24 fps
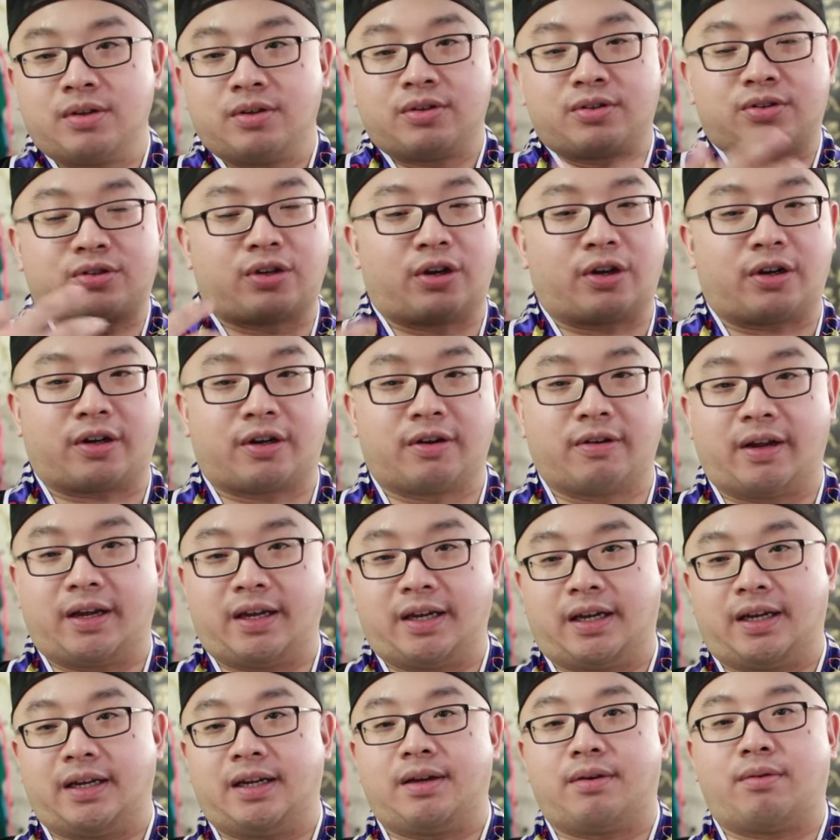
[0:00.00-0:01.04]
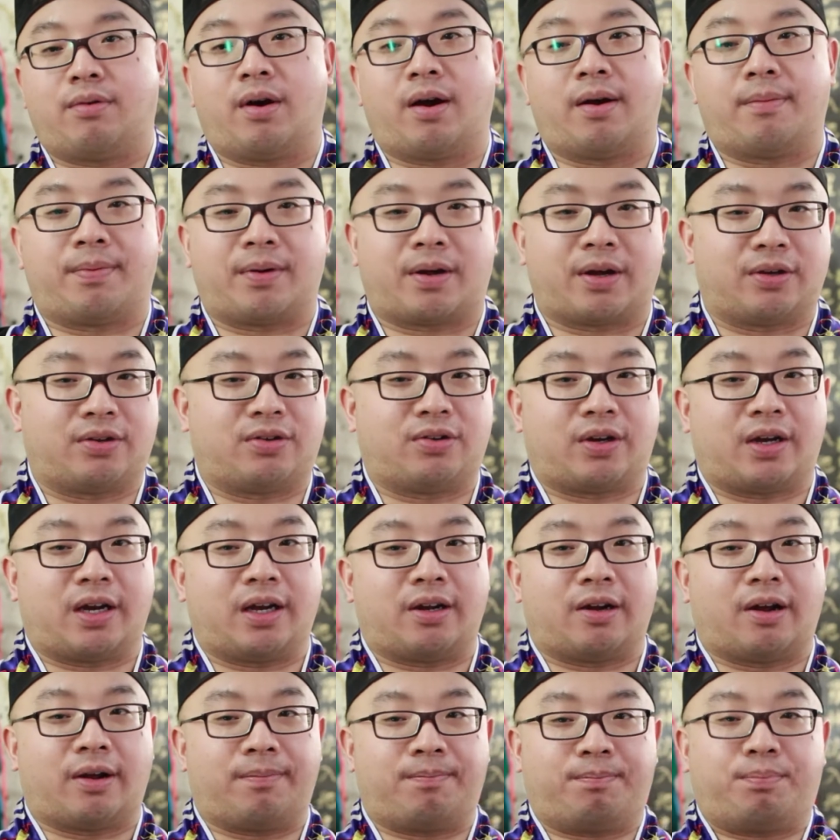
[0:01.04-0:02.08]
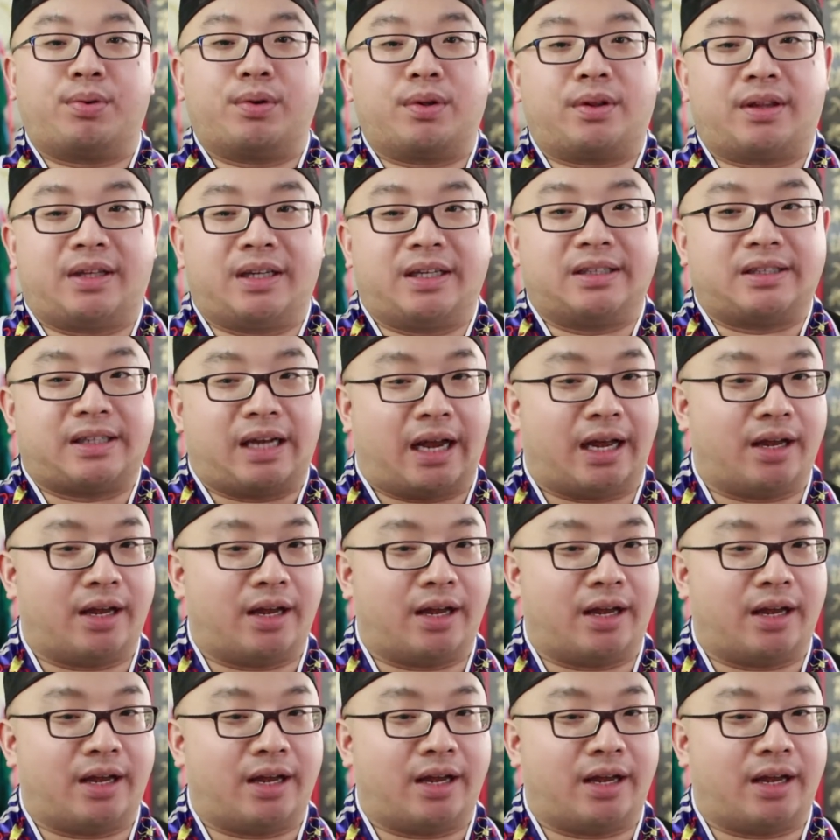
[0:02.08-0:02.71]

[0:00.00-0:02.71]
circulate anywhere because you cannot put these